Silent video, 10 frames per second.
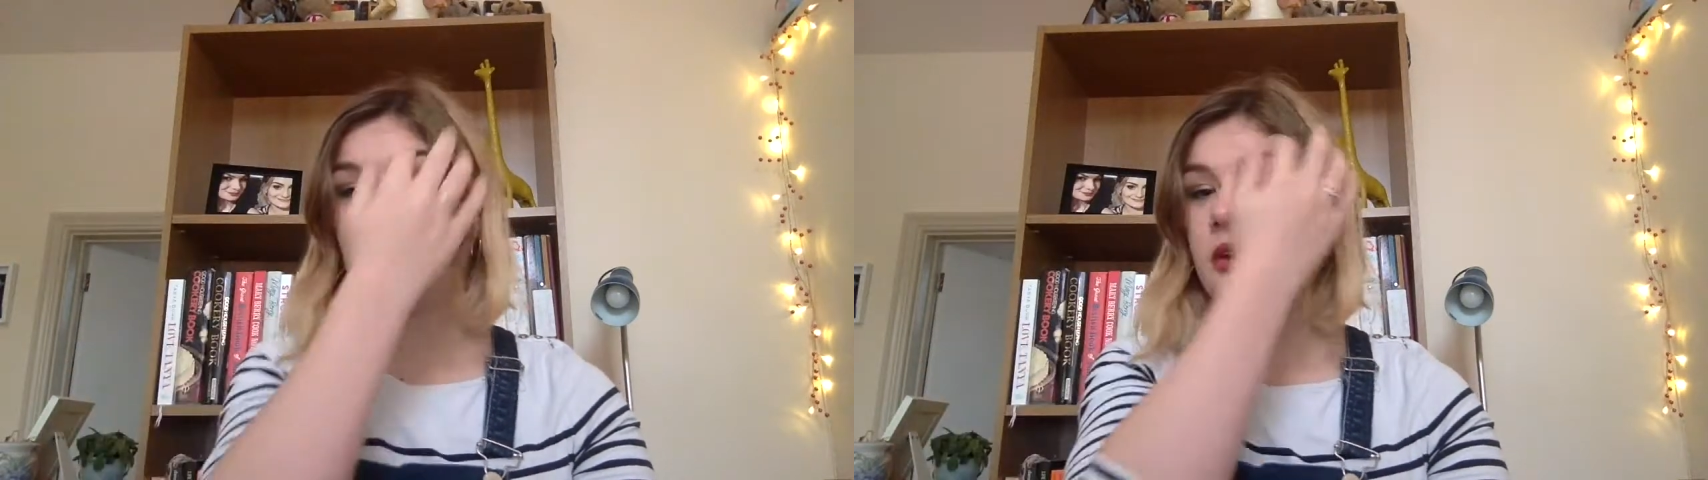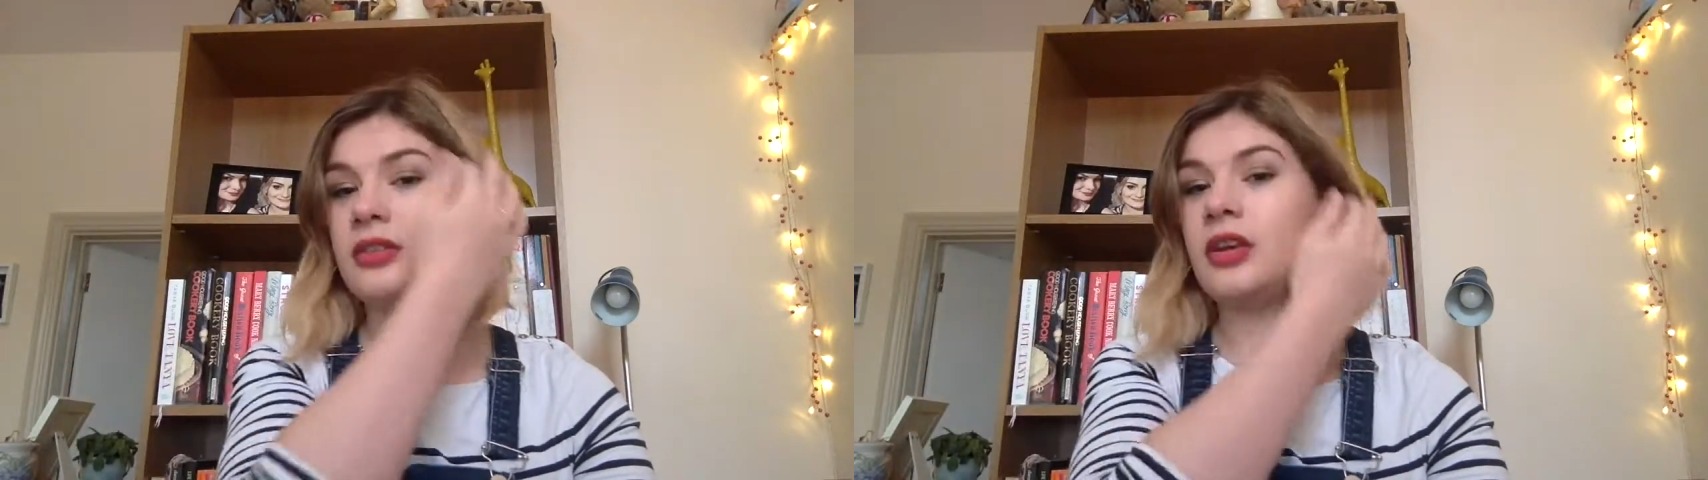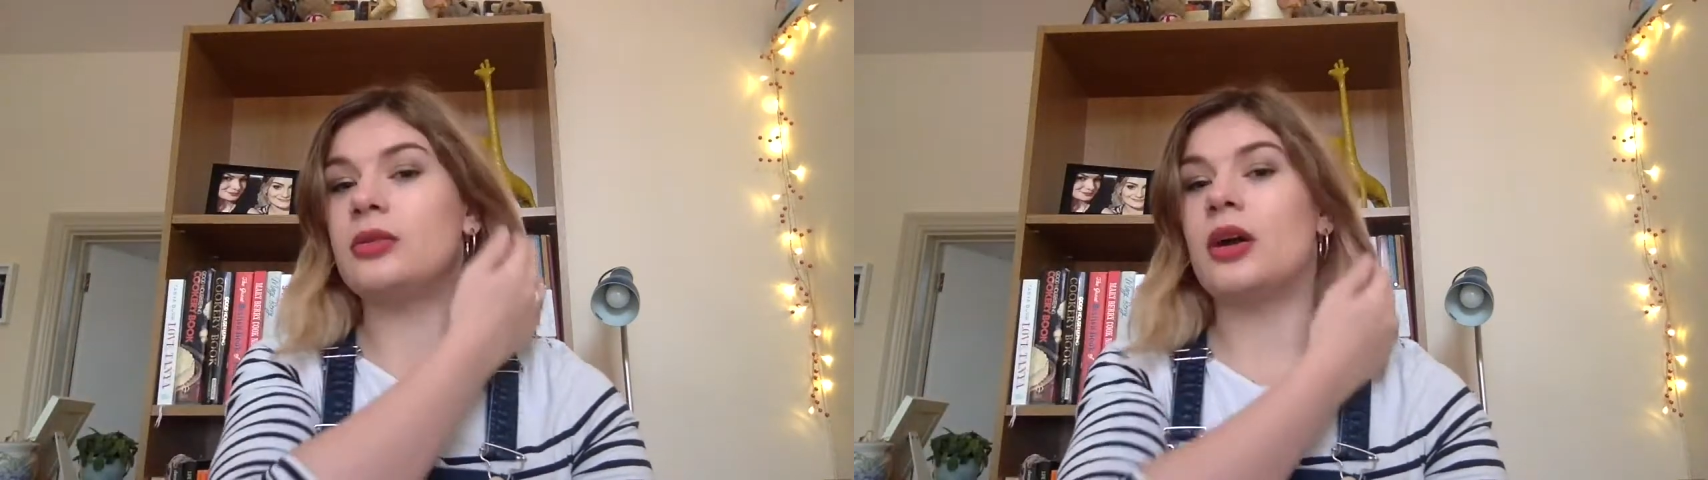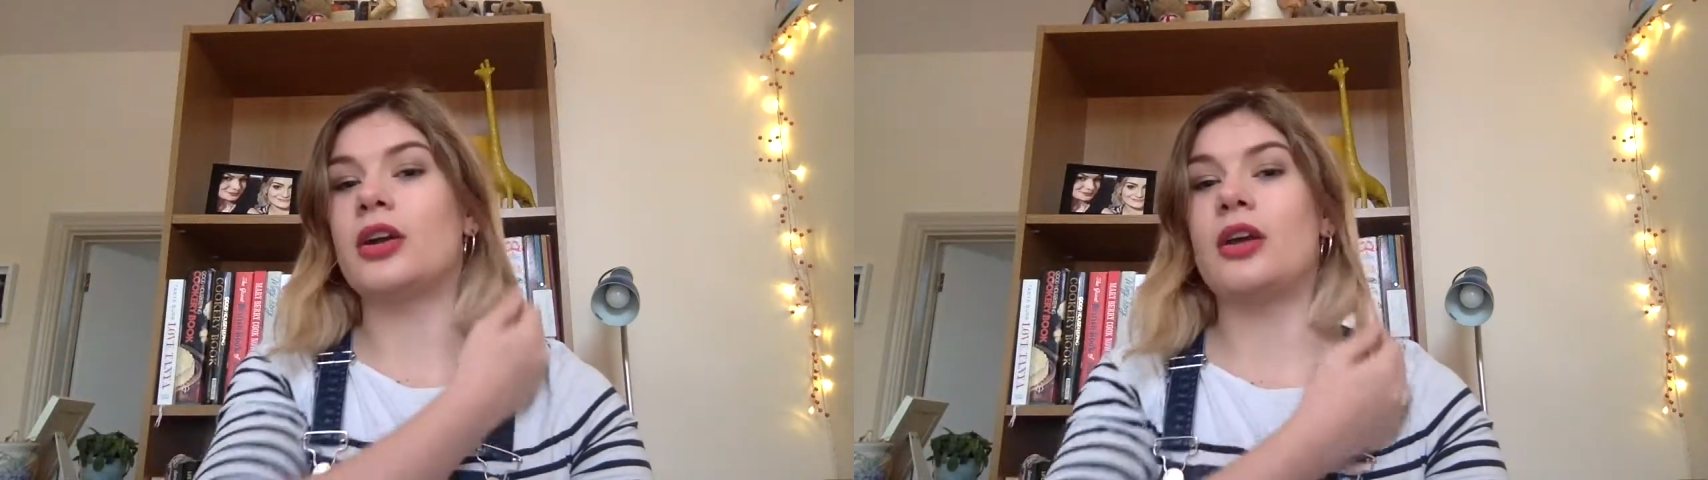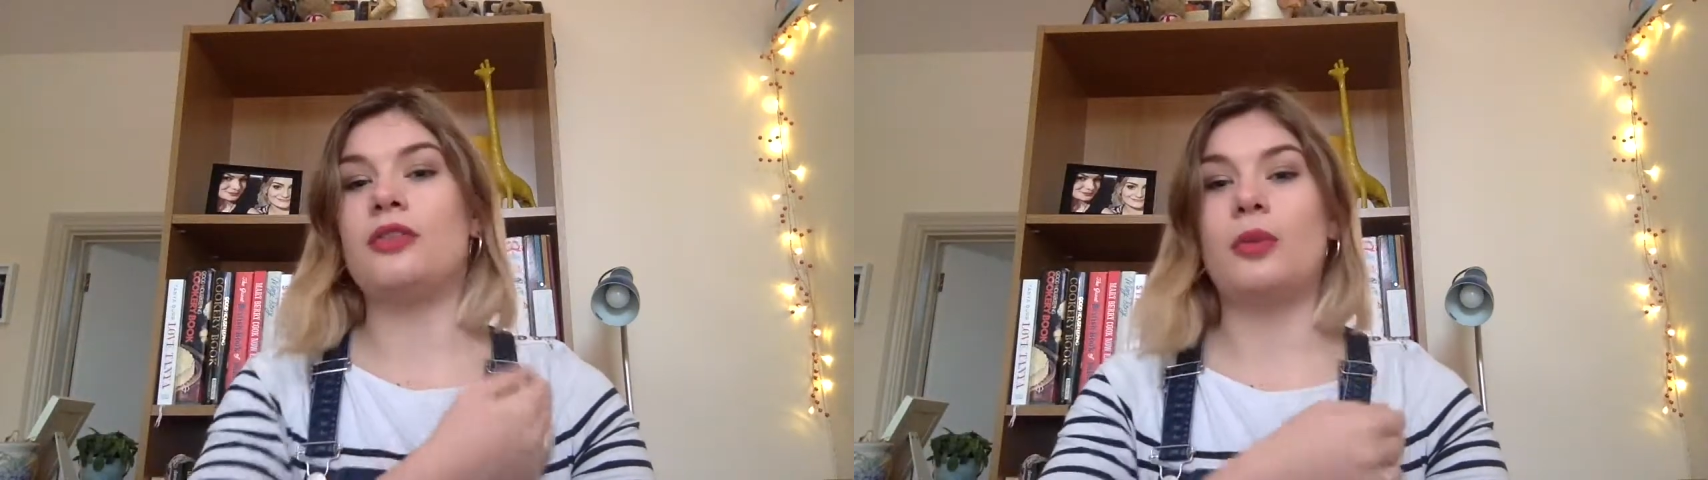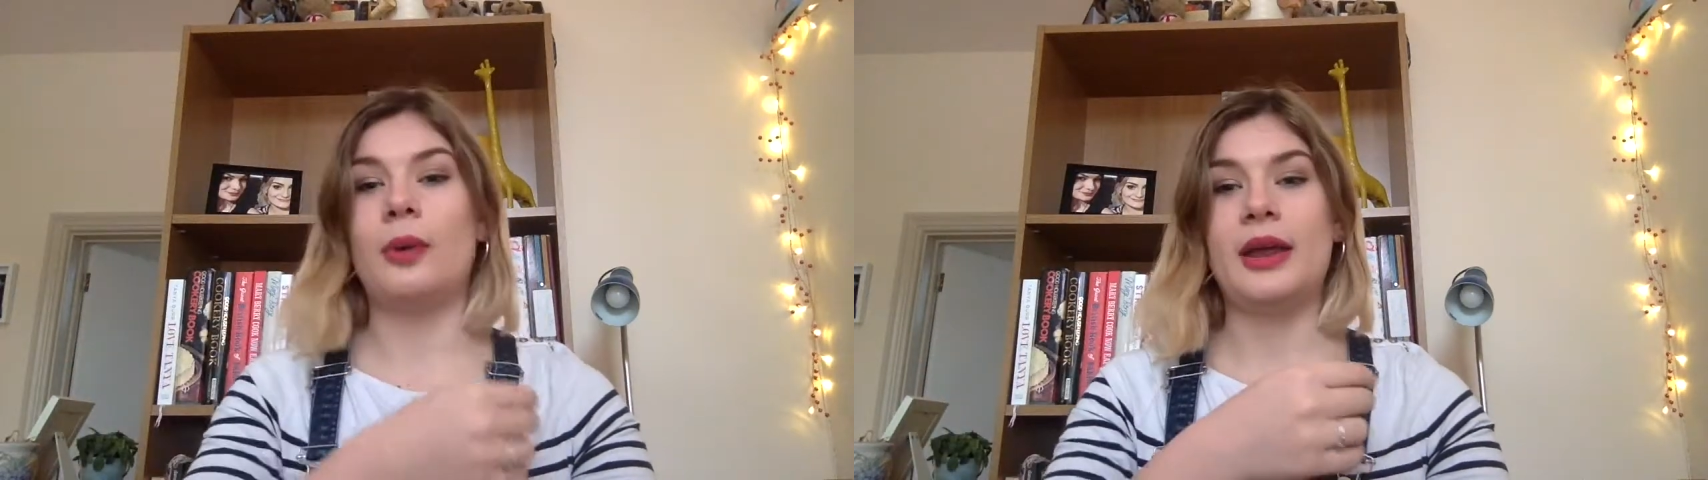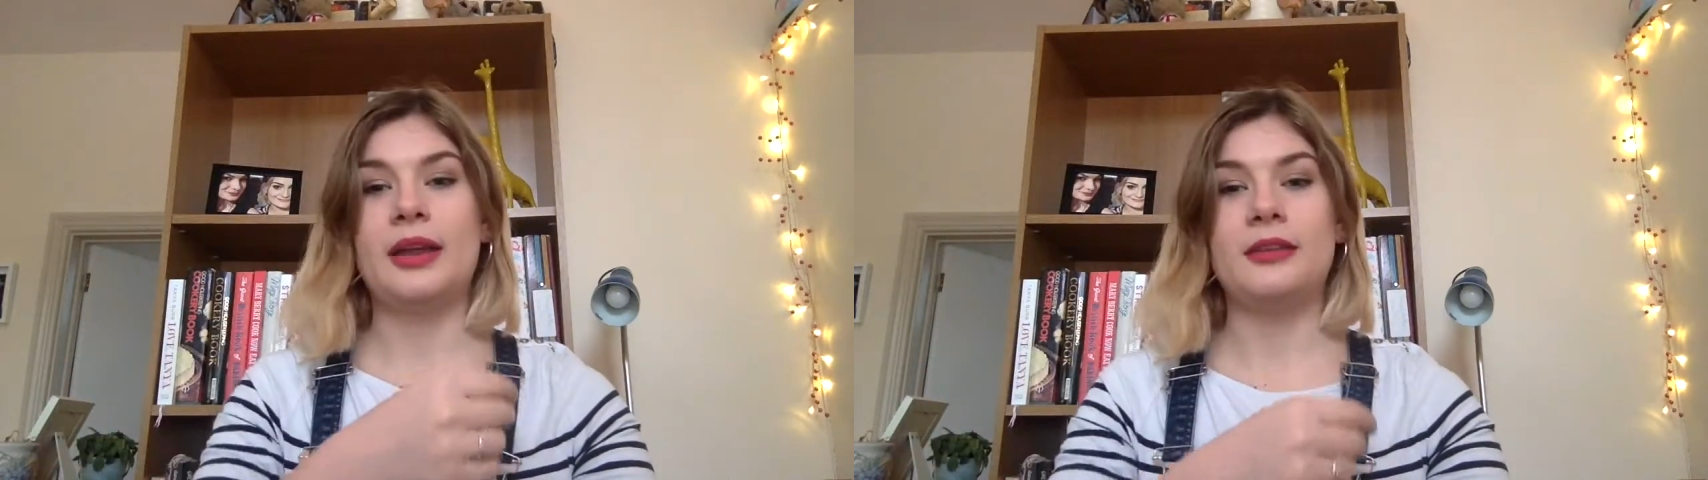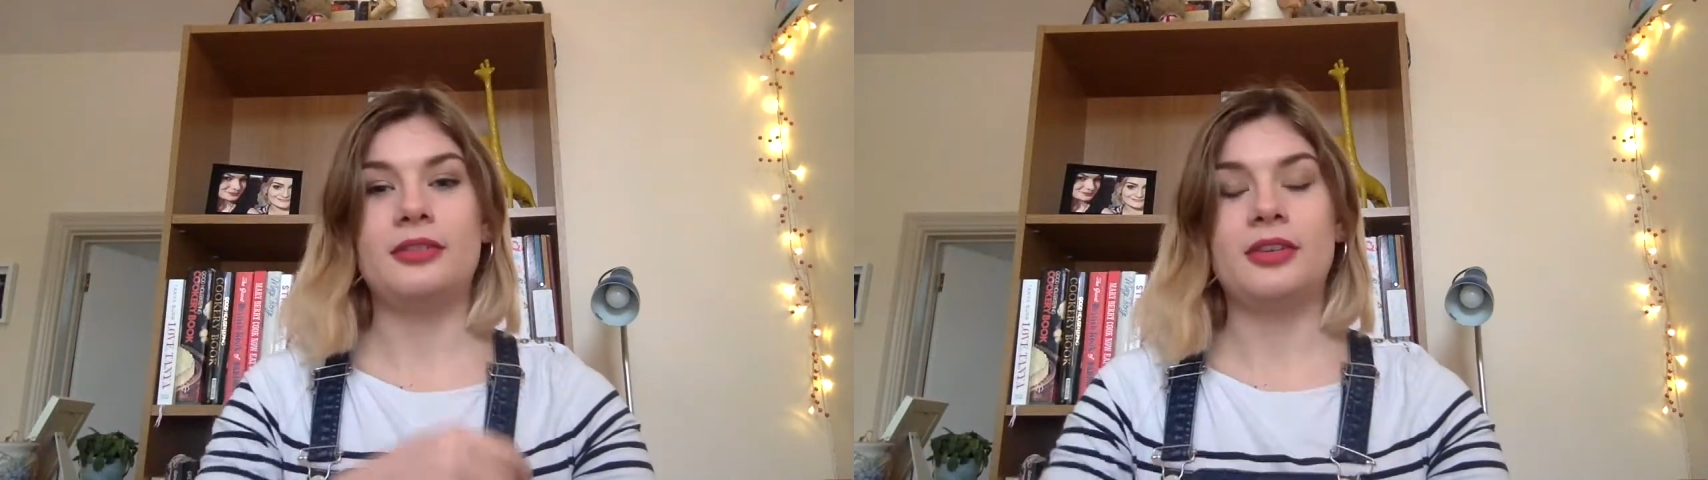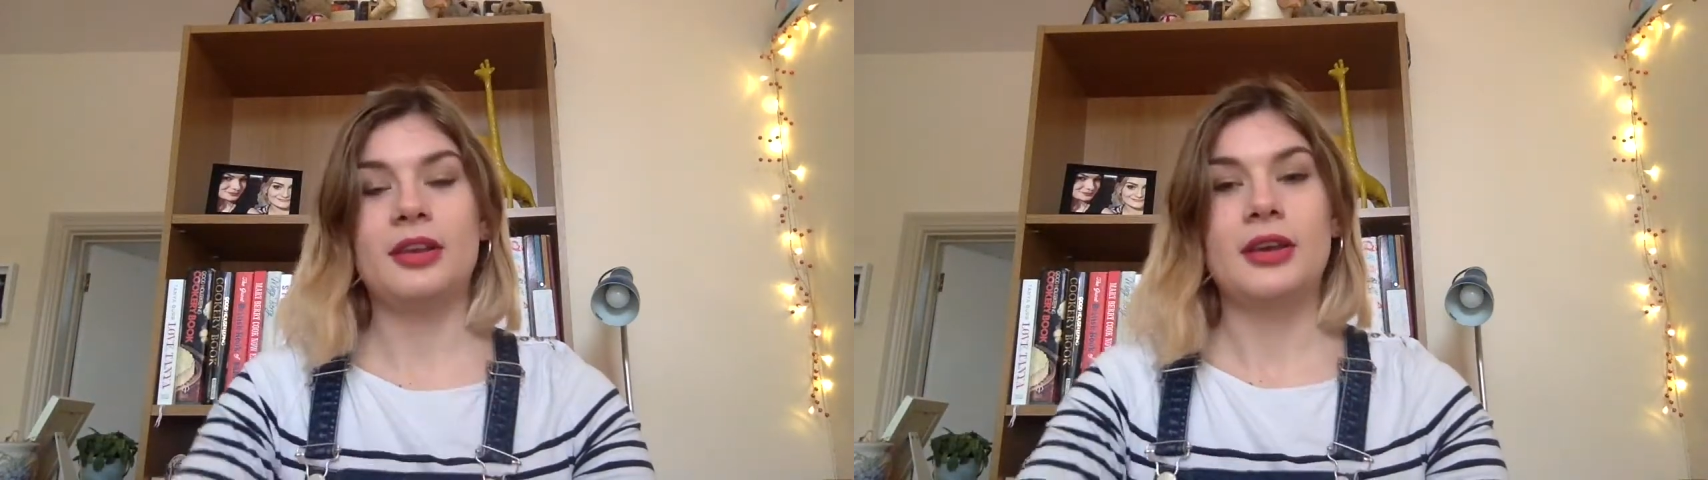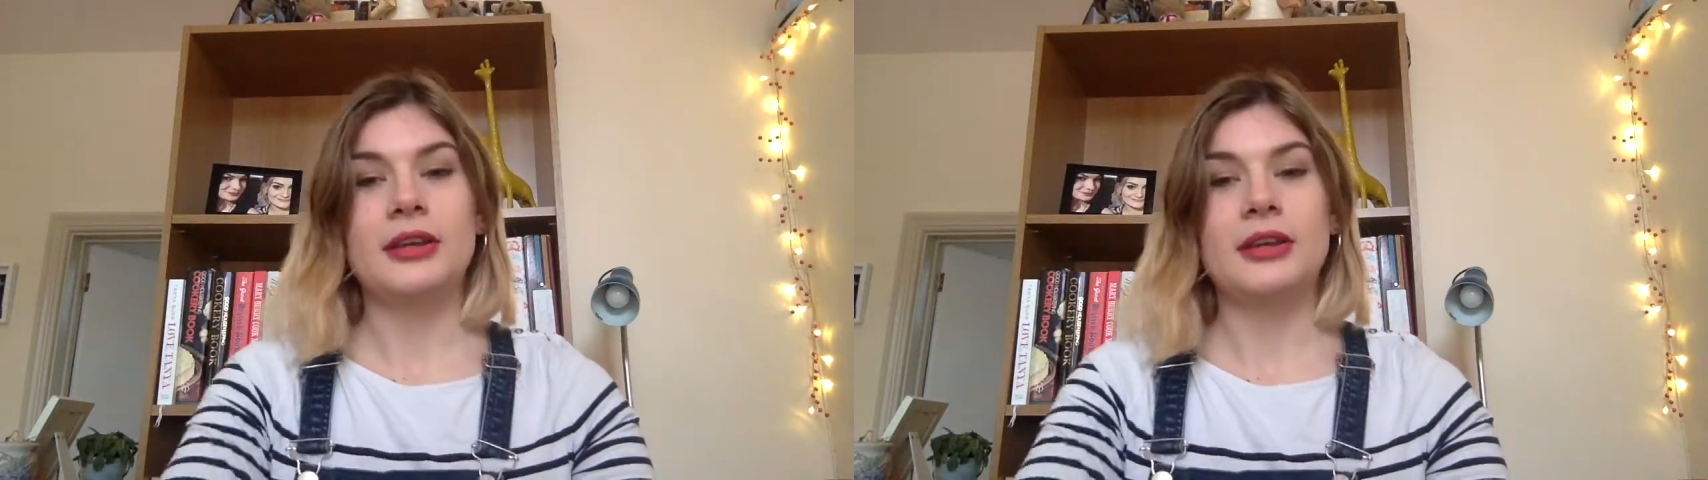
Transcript: I don't. I go for waves